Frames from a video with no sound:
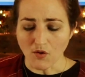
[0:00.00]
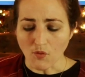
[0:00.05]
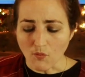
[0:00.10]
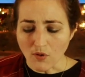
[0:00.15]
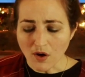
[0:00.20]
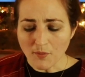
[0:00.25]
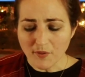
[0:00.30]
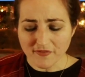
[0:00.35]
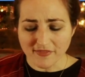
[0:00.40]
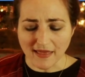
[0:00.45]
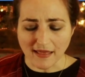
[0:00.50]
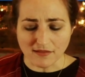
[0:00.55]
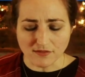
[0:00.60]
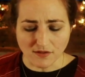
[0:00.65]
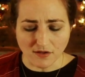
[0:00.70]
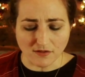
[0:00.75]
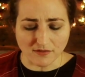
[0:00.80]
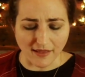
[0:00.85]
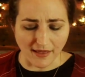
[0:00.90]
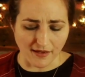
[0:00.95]
What would that
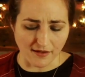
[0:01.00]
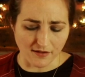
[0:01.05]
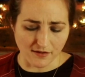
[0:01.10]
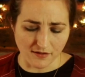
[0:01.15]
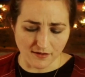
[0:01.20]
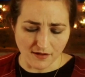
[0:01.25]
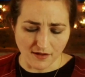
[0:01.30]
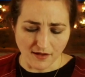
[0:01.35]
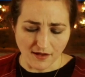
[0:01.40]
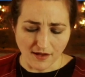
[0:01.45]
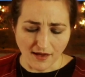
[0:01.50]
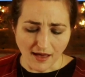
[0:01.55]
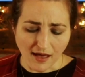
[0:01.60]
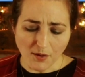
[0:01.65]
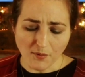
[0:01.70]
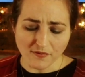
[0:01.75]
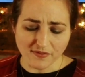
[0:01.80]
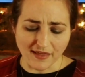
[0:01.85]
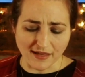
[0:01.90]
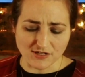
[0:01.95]
look like?
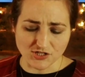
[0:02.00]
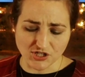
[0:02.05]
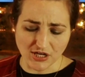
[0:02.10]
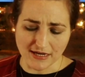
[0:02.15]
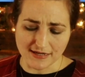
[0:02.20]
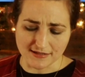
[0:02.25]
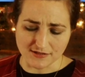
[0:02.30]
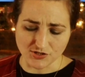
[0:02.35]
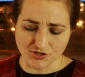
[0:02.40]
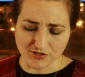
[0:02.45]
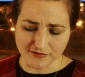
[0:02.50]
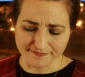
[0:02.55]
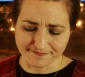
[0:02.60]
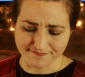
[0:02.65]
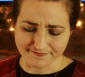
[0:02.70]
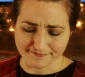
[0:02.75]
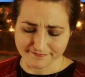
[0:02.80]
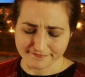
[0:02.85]
How would that change?